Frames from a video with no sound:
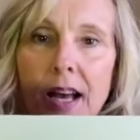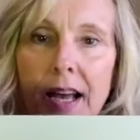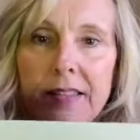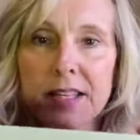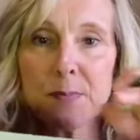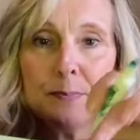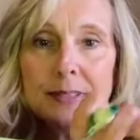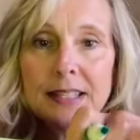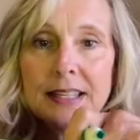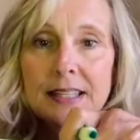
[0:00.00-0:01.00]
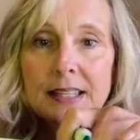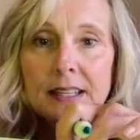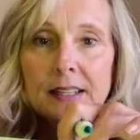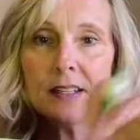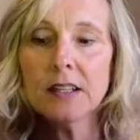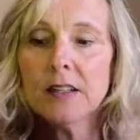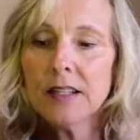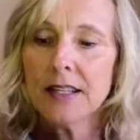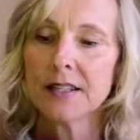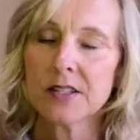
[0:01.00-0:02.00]
And this blank here
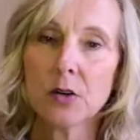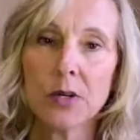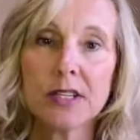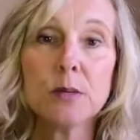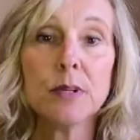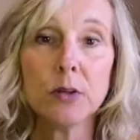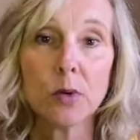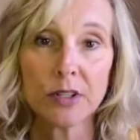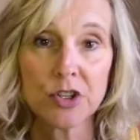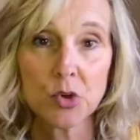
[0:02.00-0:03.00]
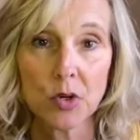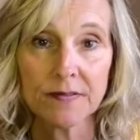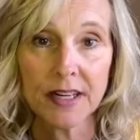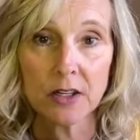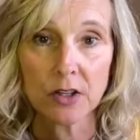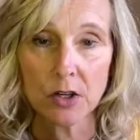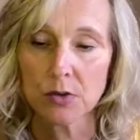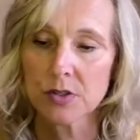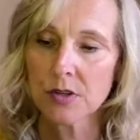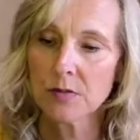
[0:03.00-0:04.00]
is going to be where the short vowel
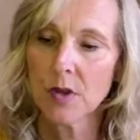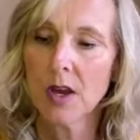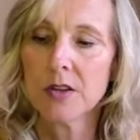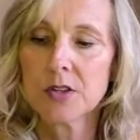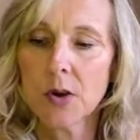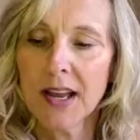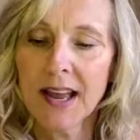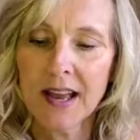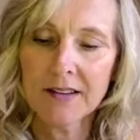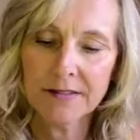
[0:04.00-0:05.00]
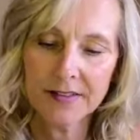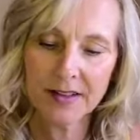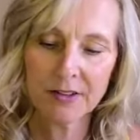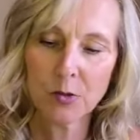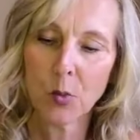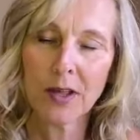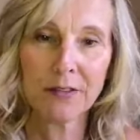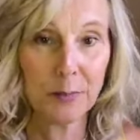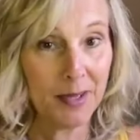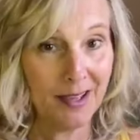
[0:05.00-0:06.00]
goes. So I have
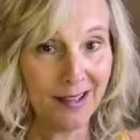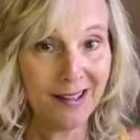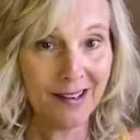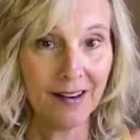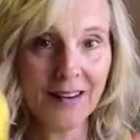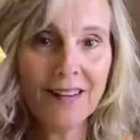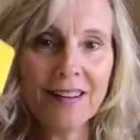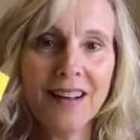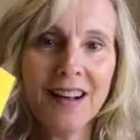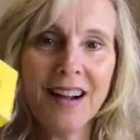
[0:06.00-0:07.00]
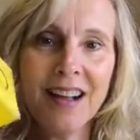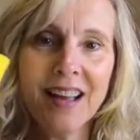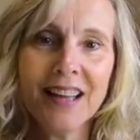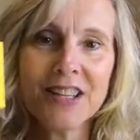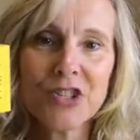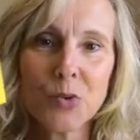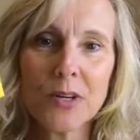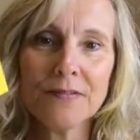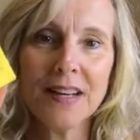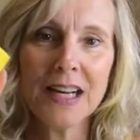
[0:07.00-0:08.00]
with me here a
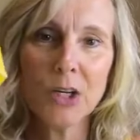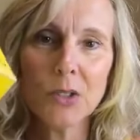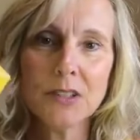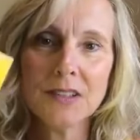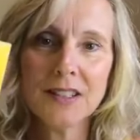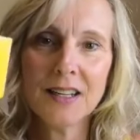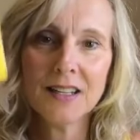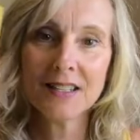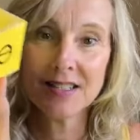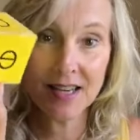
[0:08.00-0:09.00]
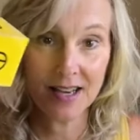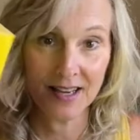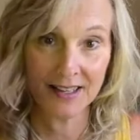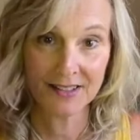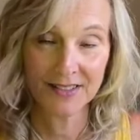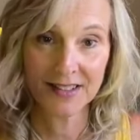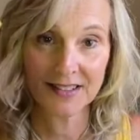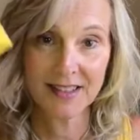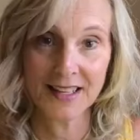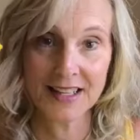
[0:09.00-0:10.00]
short vowel die
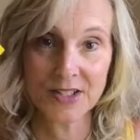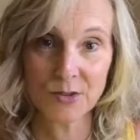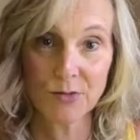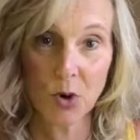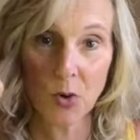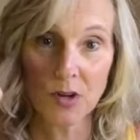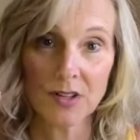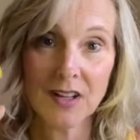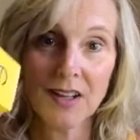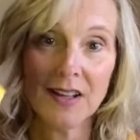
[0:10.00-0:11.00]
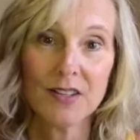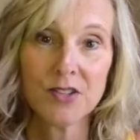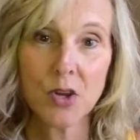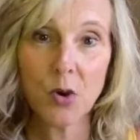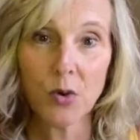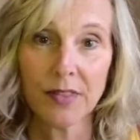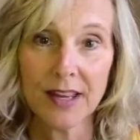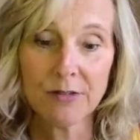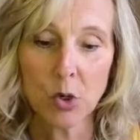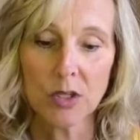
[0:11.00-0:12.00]
that they get to roll. So
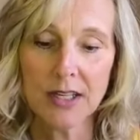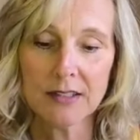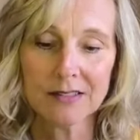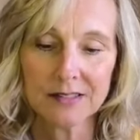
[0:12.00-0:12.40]
they roll it.